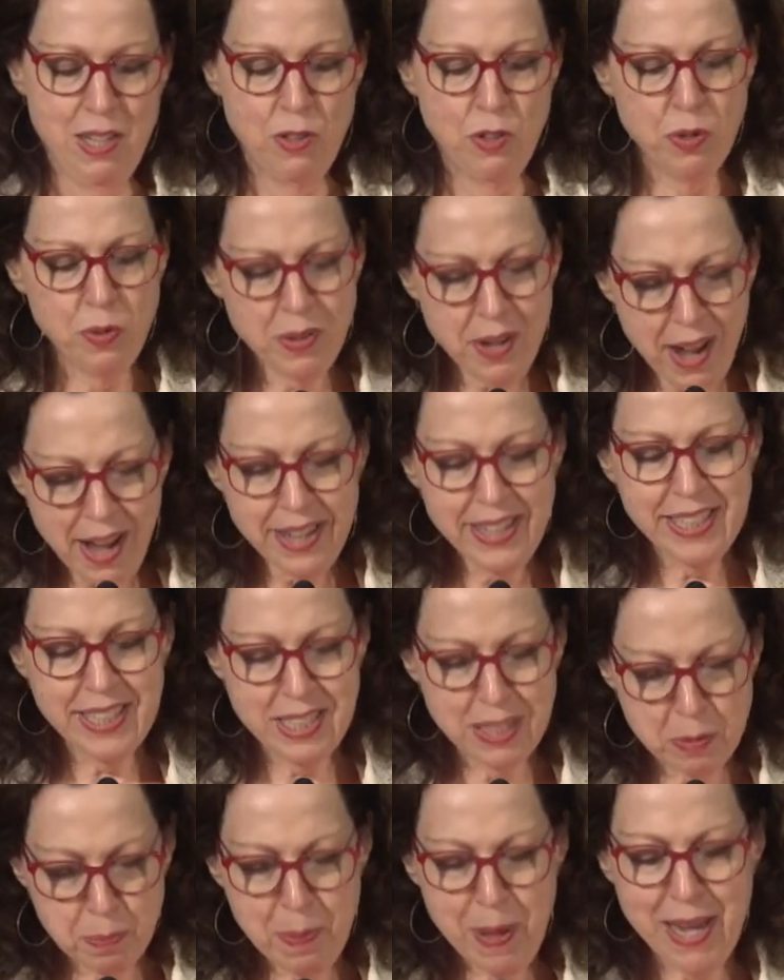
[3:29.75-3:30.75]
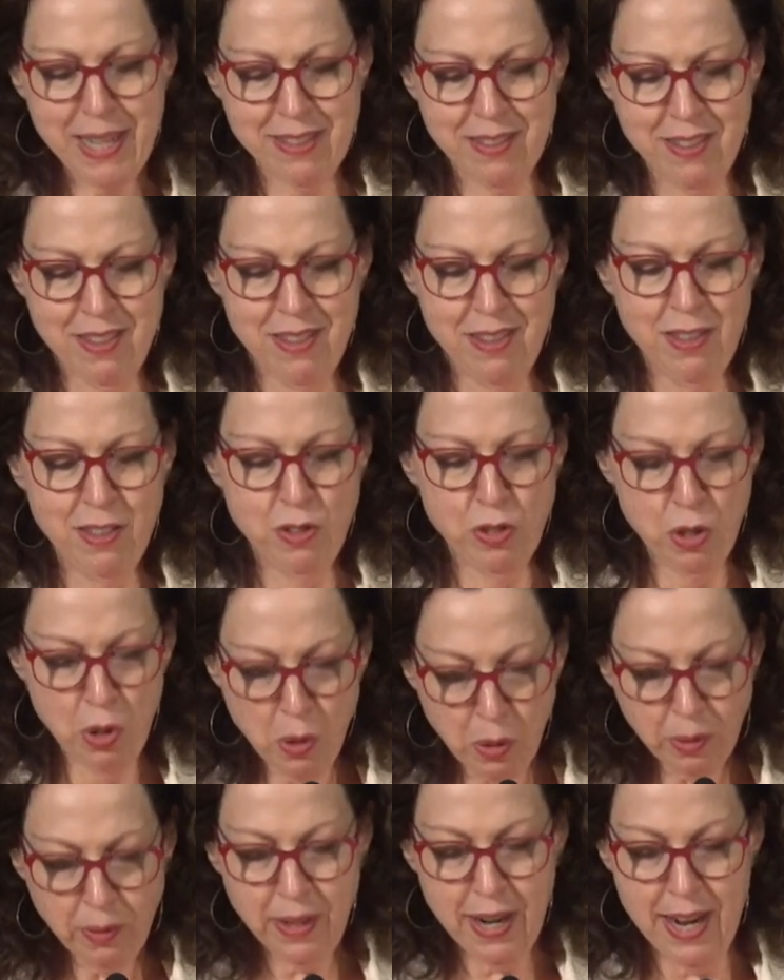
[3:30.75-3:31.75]
Do not expect, the
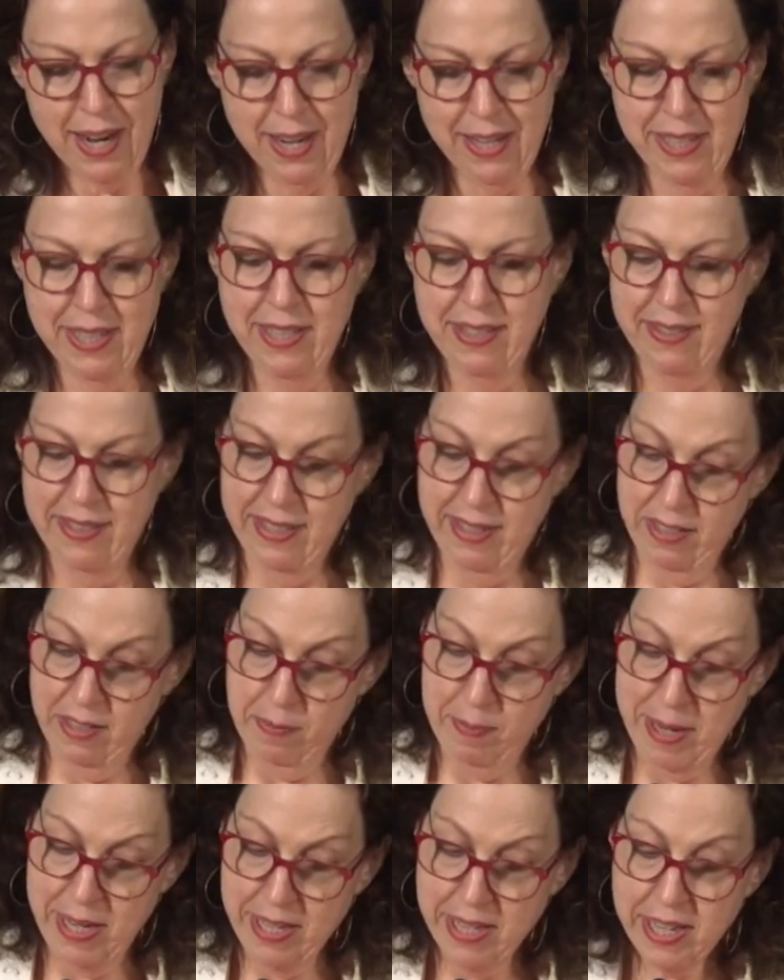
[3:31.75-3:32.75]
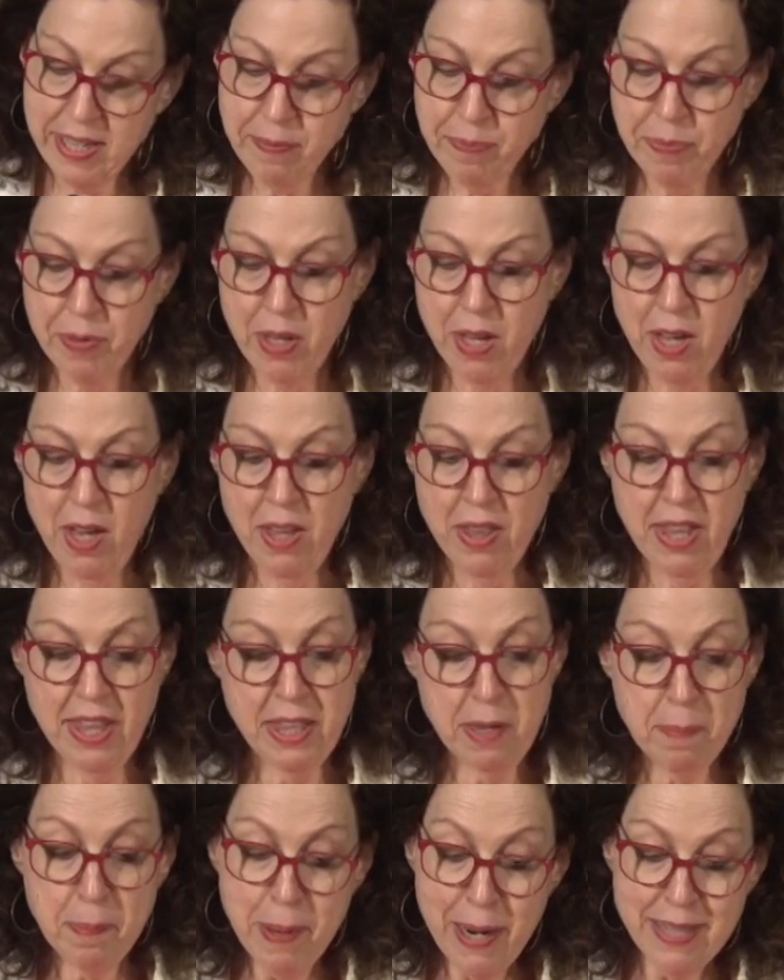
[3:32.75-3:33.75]
Torah is intimating,
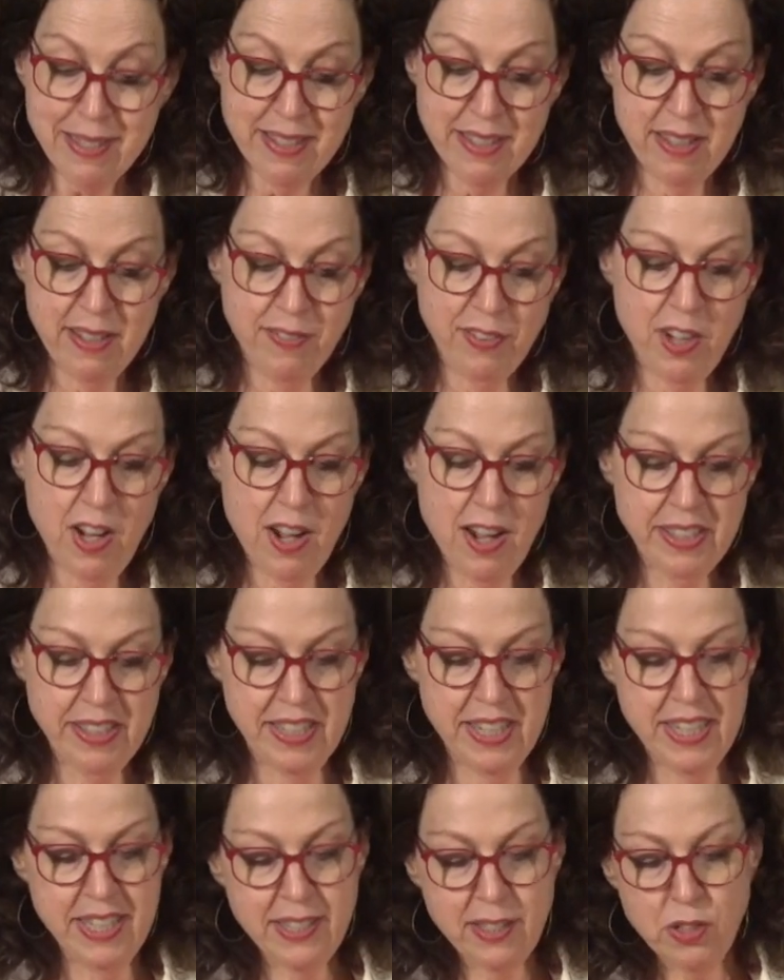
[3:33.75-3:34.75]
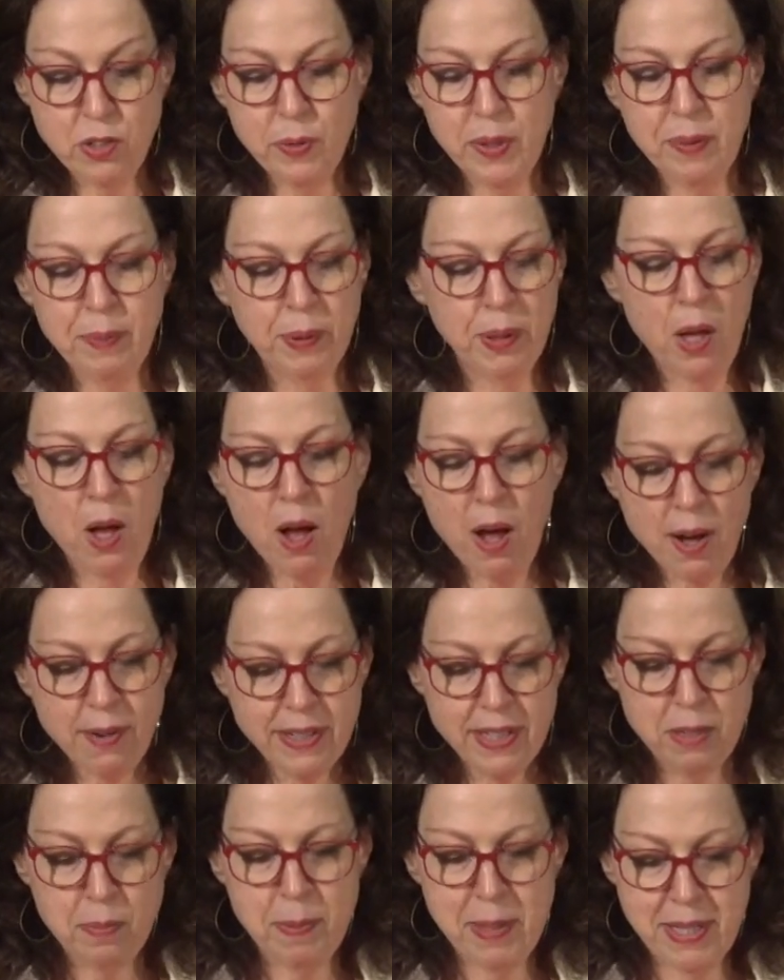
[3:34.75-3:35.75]
that the present of God in history will
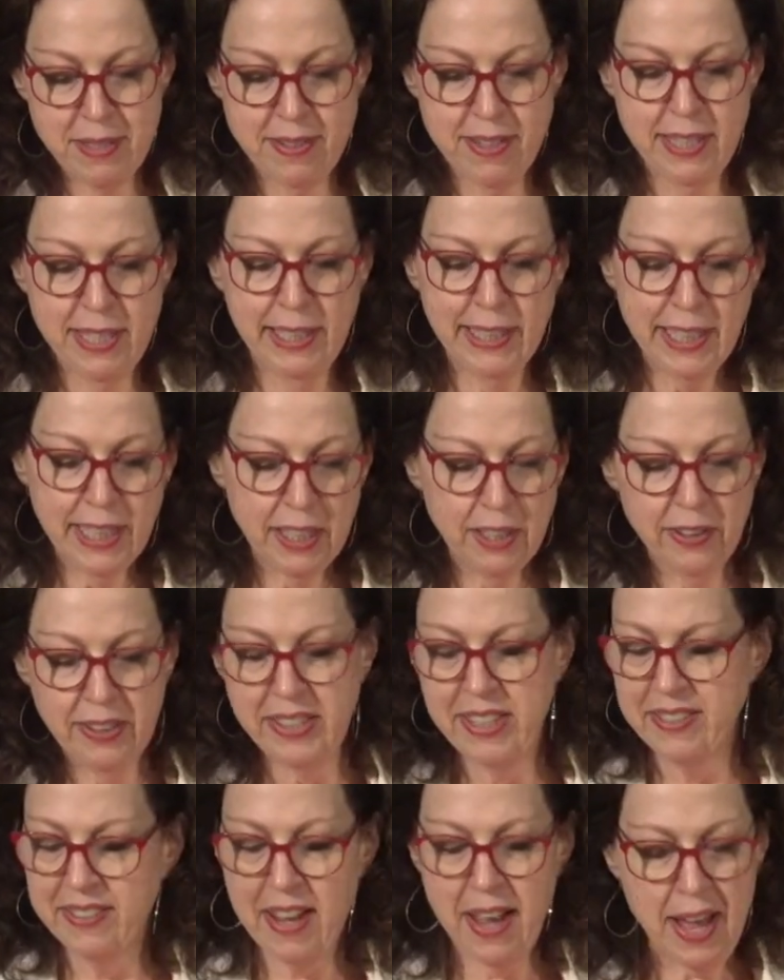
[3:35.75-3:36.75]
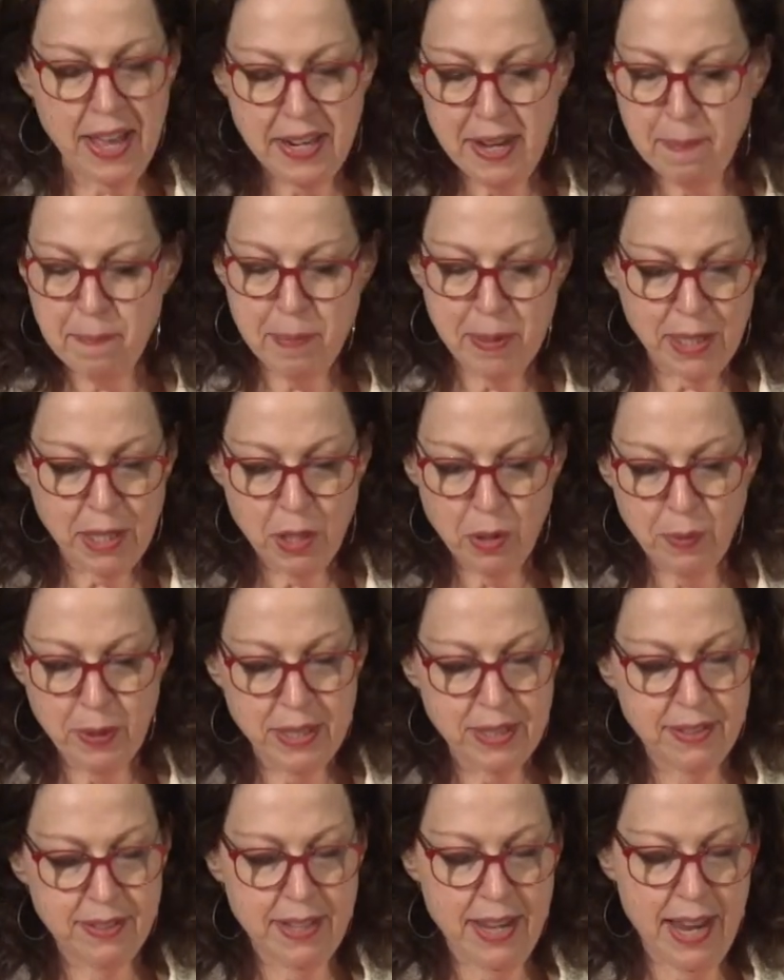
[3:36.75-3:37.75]
always be as clear and as
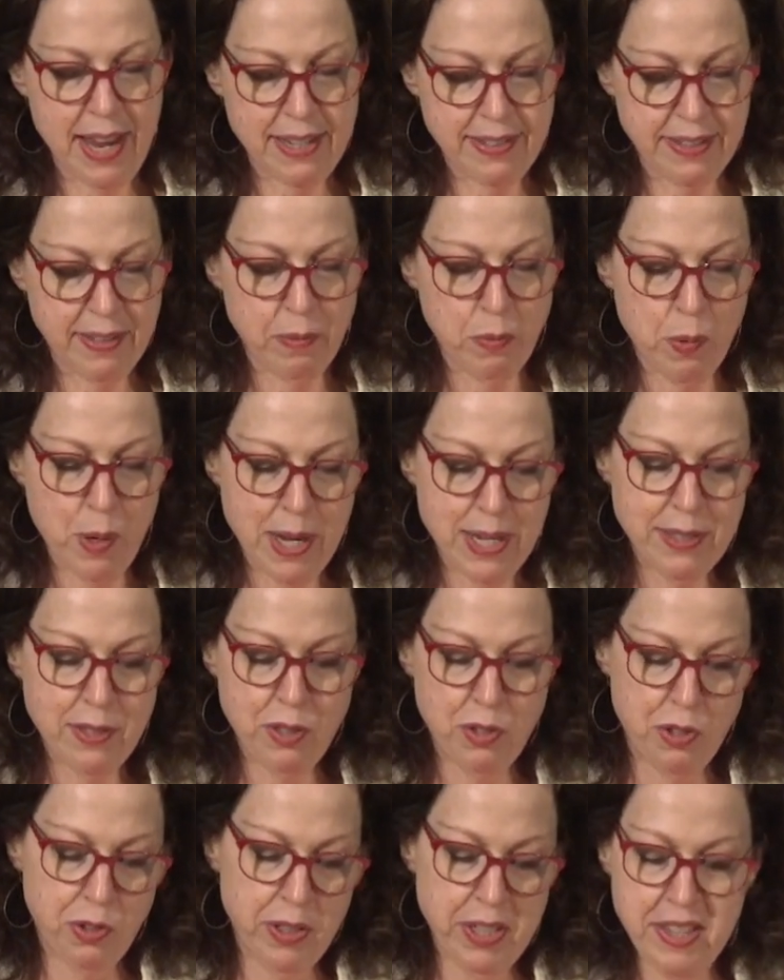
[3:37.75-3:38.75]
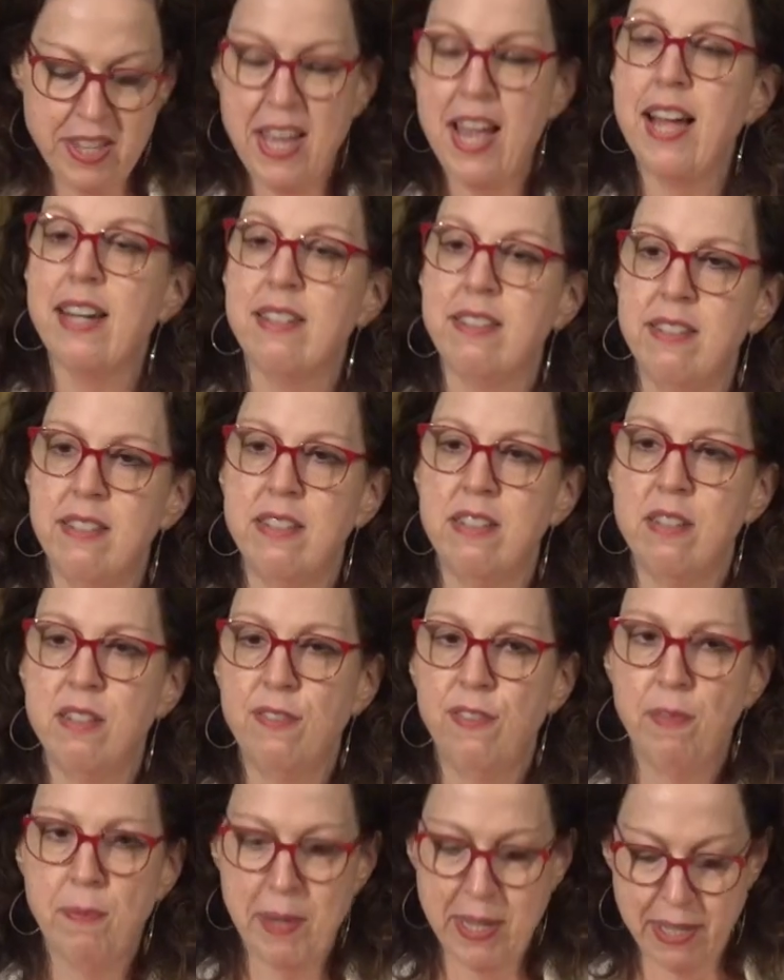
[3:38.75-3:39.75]
unambiguous as it was during the exodus
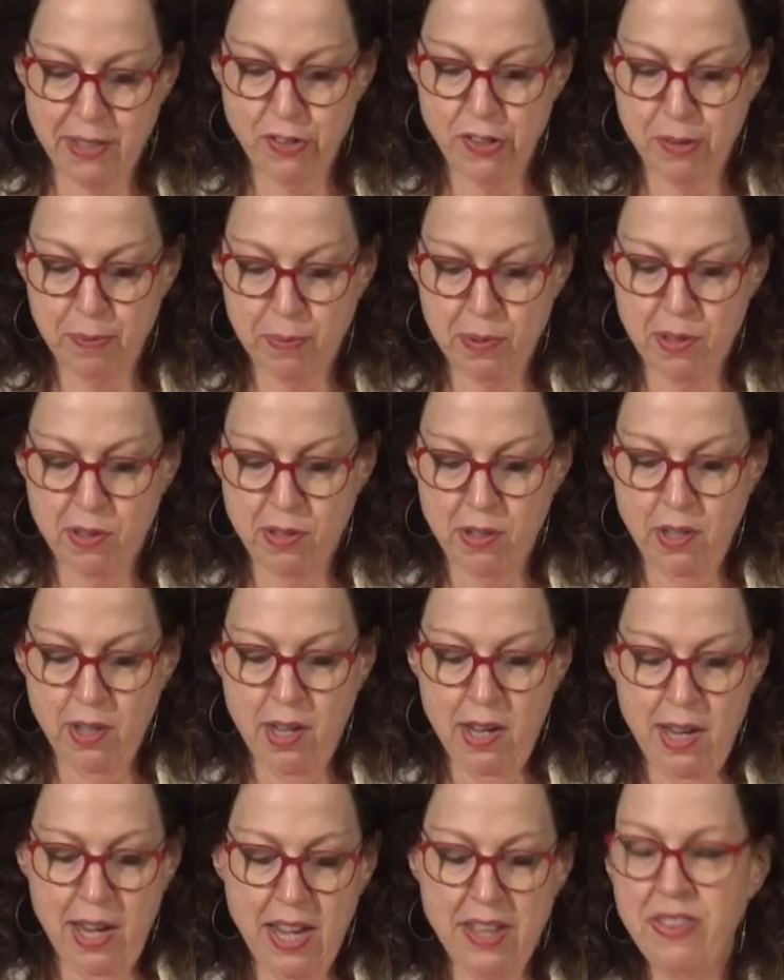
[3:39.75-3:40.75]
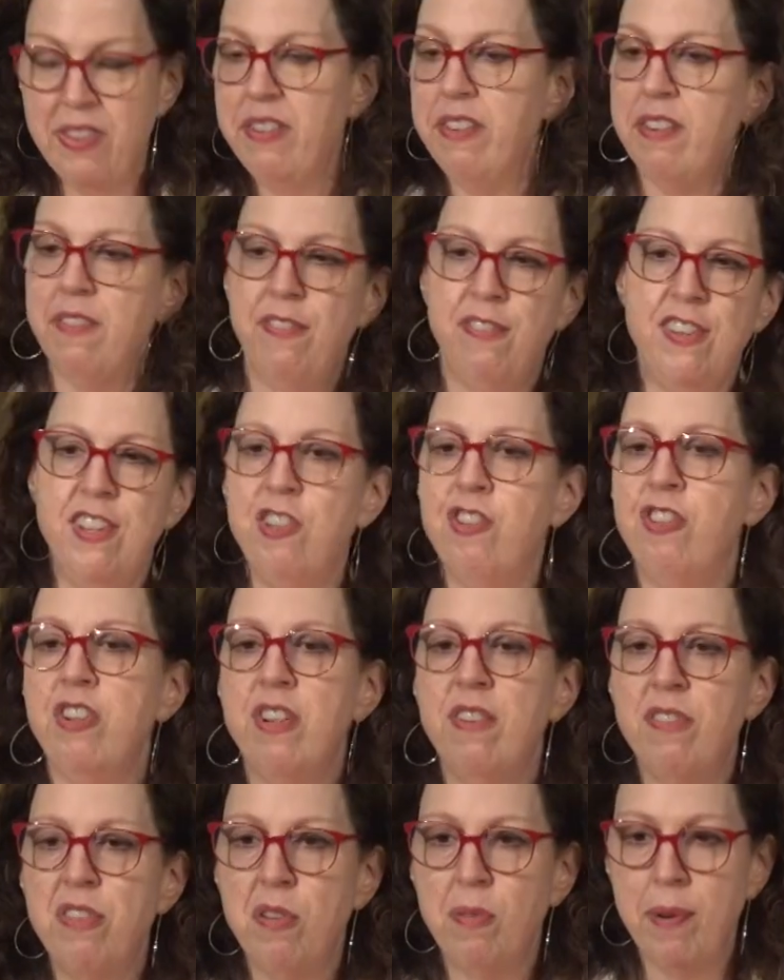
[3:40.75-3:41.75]
from Egypt and the division
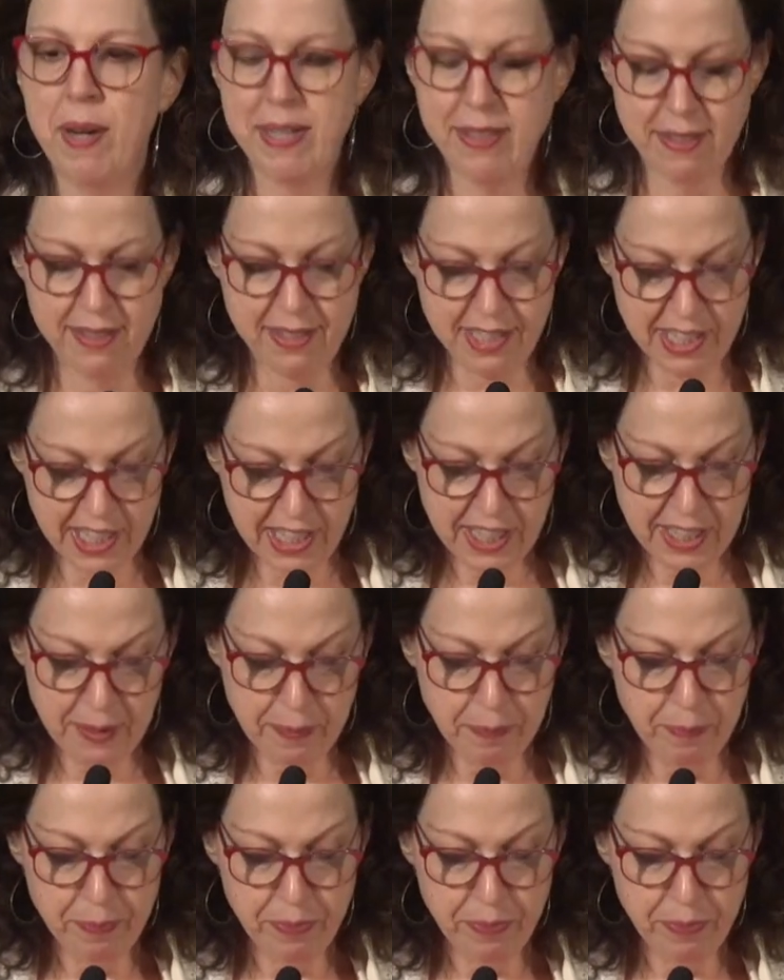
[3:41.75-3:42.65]
of the Red Sea.